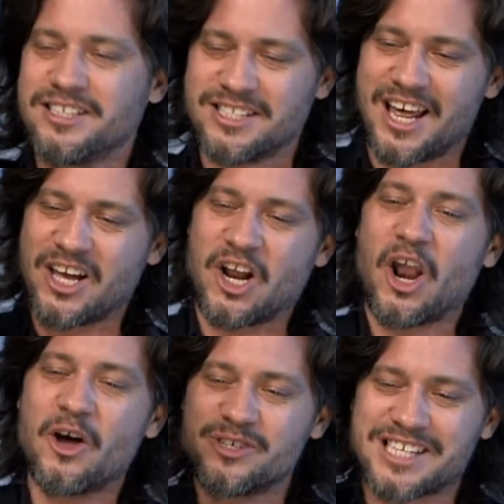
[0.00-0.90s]
just like
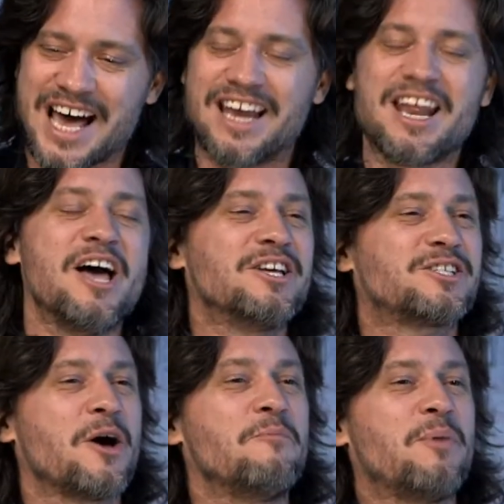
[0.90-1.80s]
close that.
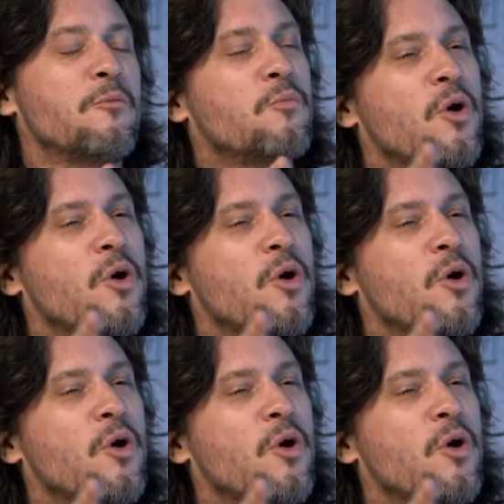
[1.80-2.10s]
So, but what